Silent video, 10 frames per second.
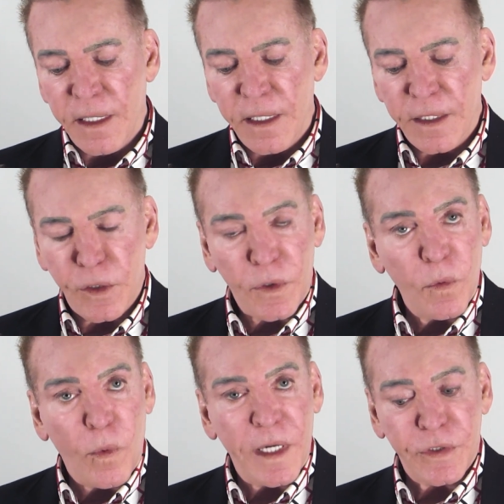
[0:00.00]
and you
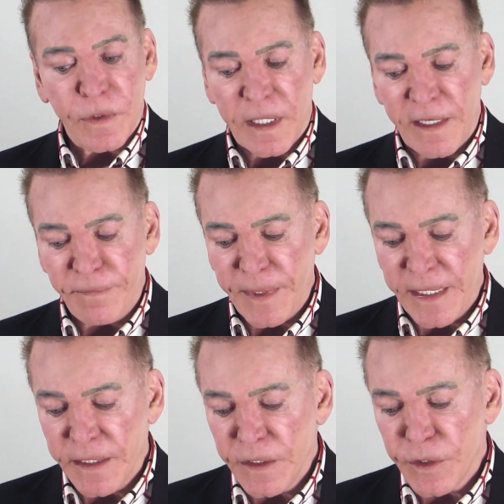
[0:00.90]
can watch your life
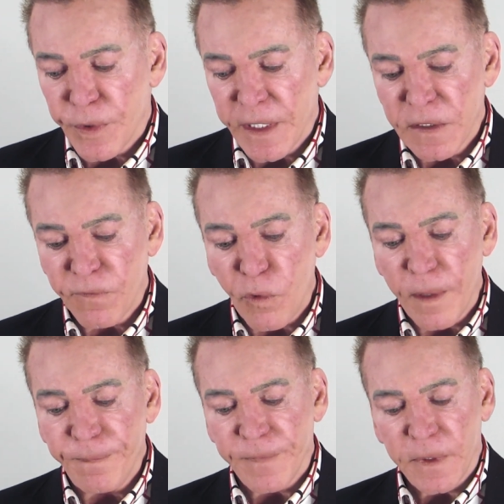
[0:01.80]
begin to
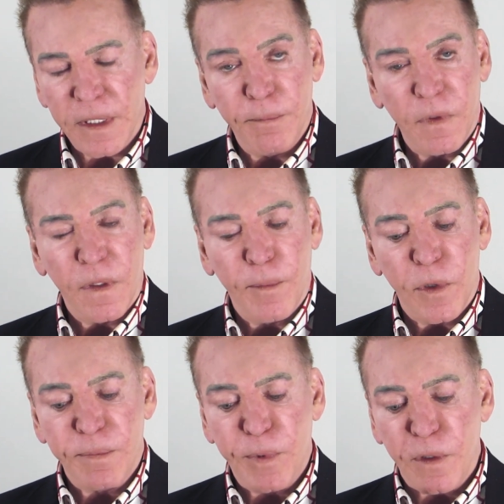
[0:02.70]
transform in the
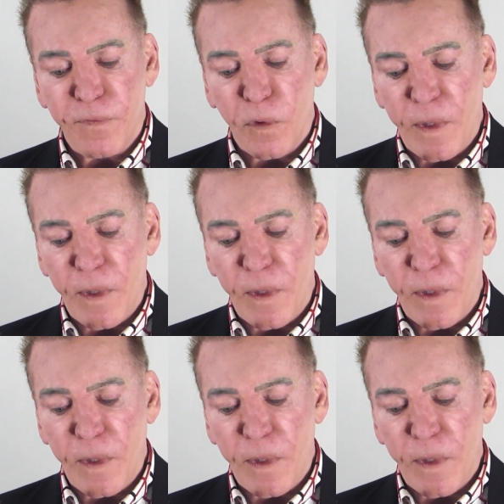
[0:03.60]
most beautiful